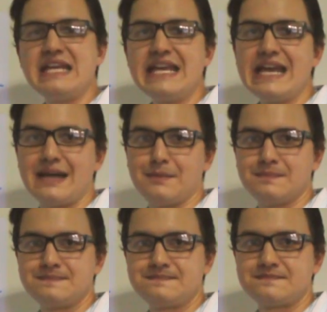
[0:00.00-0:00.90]

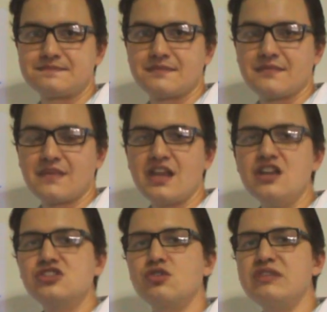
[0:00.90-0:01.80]
p.m.
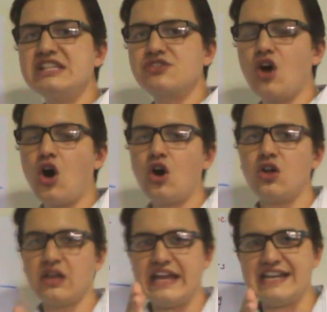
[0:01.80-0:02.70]
So these are
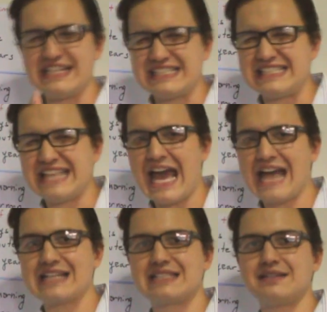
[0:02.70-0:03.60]
all an
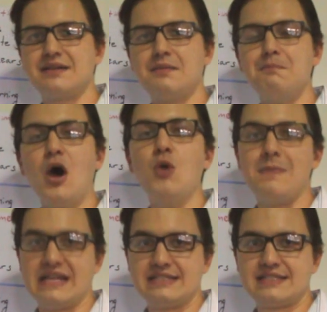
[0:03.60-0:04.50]
exact
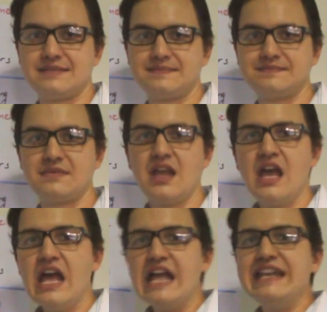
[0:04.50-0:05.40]
moment.
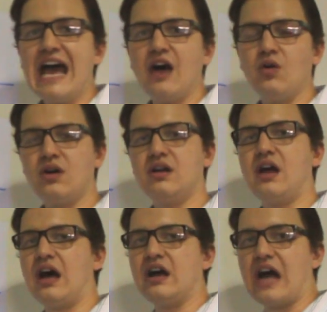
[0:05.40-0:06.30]

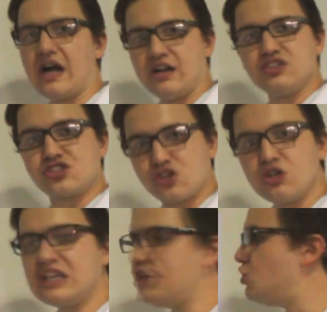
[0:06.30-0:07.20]
Now,
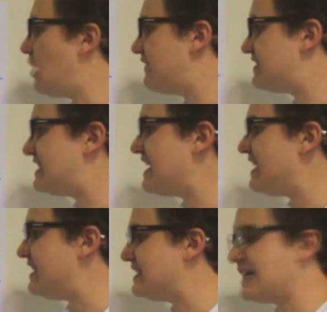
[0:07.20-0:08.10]
surely you have
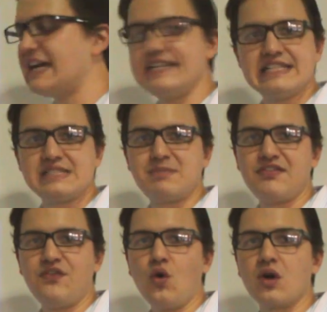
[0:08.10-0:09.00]
seen these ideas
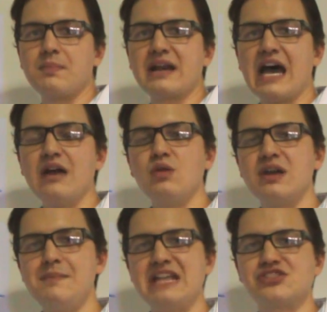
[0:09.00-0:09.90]
before, but I
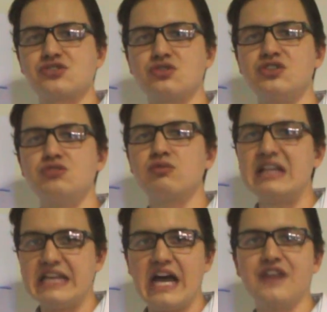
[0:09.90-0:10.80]
want to make sure you
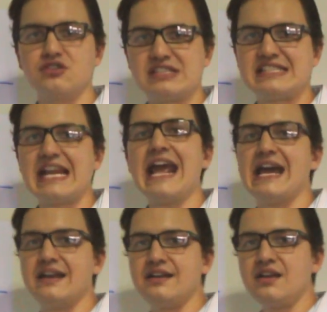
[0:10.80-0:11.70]
really
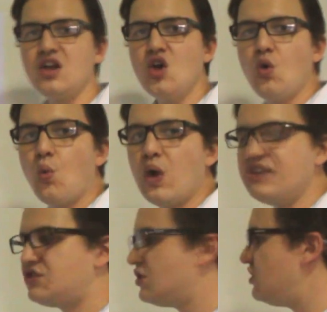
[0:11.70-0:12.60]
understand
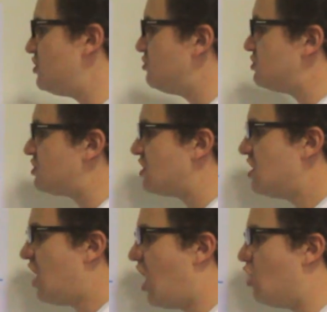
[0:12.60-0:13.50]
when to use
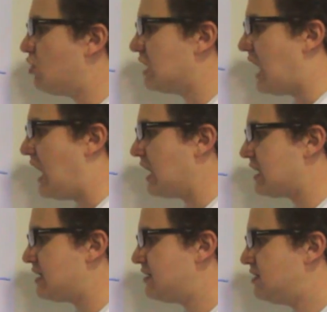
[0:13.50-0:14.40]

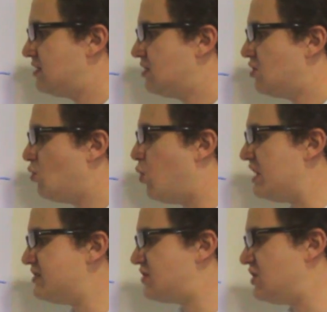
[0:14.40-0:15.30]
o'clock,
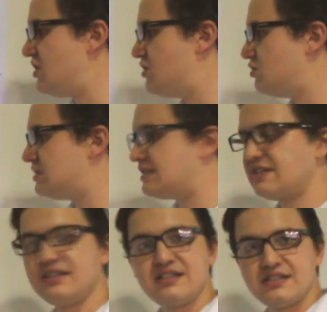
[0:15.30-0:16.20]
when to
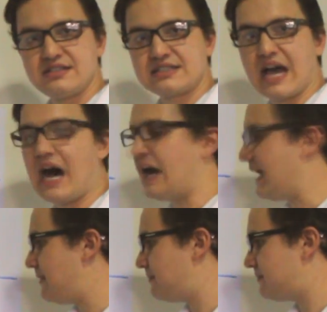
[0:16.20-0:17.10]
use
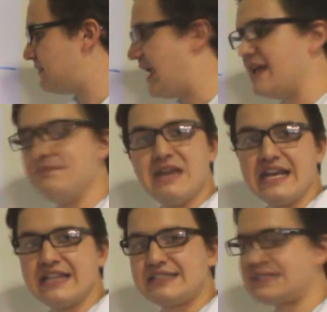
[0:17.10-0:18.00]
time and
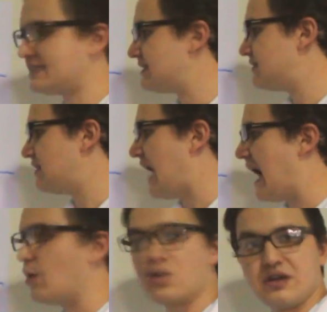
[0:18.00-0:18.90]
minutes,
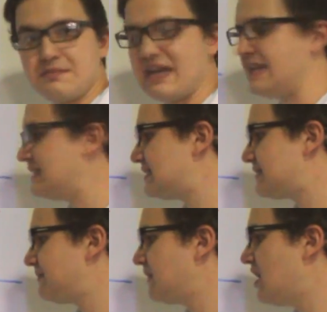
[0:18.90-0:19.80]
hour and
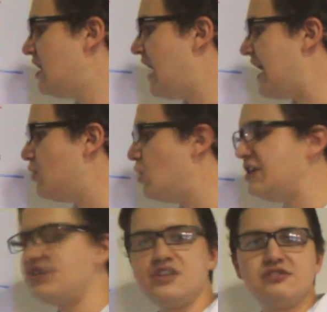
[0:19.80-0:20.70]
minutes, and
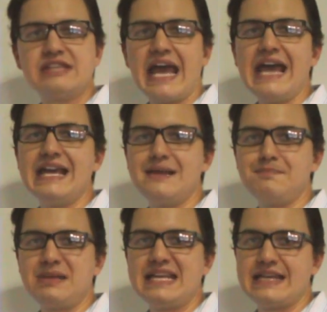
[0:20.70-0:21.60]
when to use
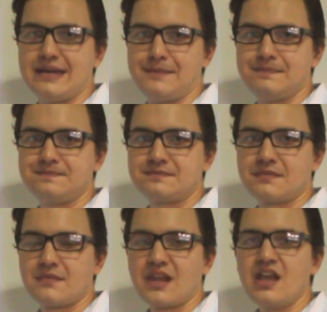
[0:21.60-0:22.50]
AM, PM.
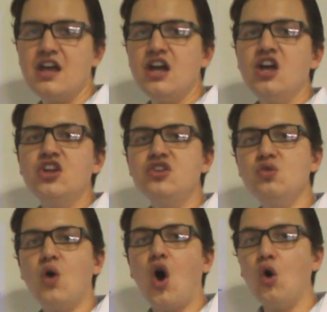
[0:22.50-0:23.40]

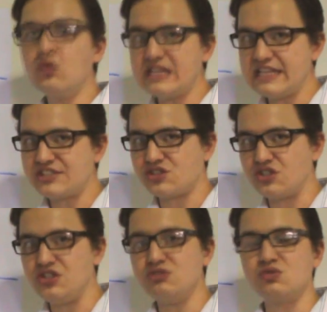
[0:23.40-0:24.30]
You only
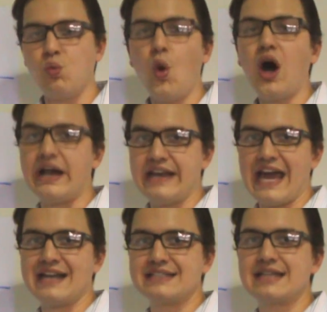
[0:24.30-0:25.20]
should use one
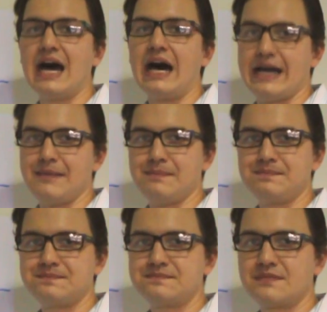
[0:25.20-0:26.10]
at a
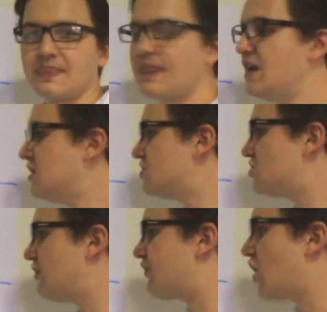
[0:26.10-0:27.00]
time.
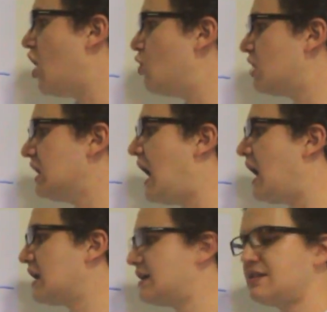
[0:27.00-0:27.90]
So for
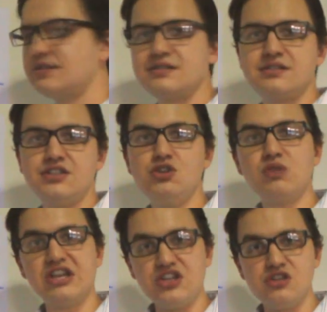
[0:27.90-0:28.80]
o'clock, you
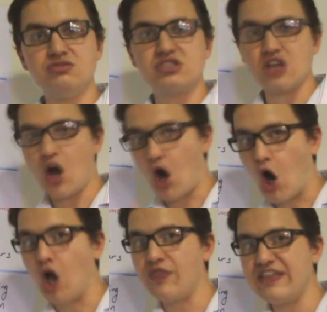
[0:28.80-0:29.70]
can use
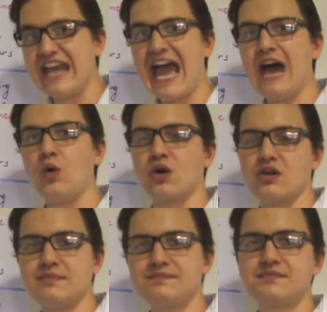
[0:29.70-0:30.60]
on the hour.